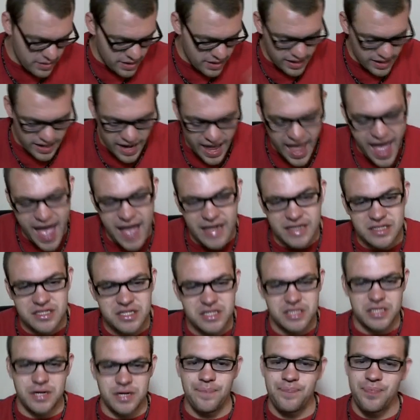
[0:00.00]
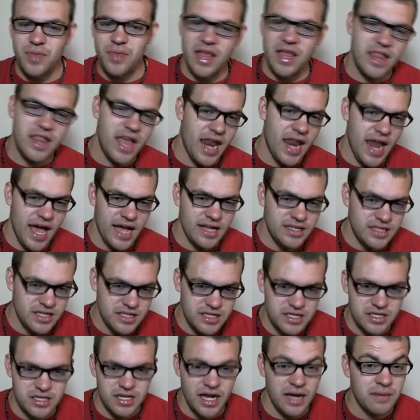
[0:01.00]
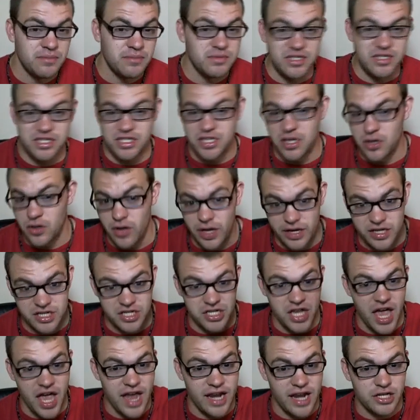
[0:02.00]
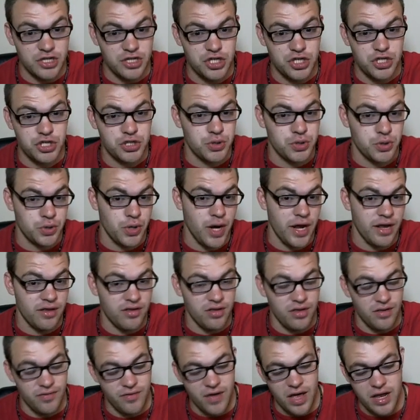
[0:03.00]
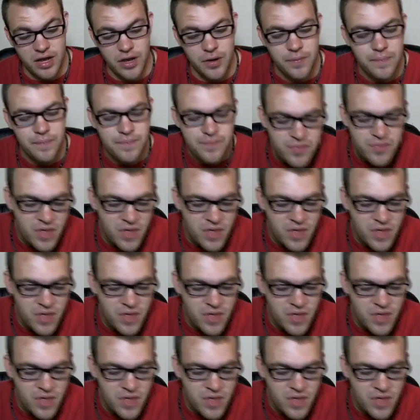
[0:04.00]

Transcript: It ends, and then I'm still like just heading straight to the venue.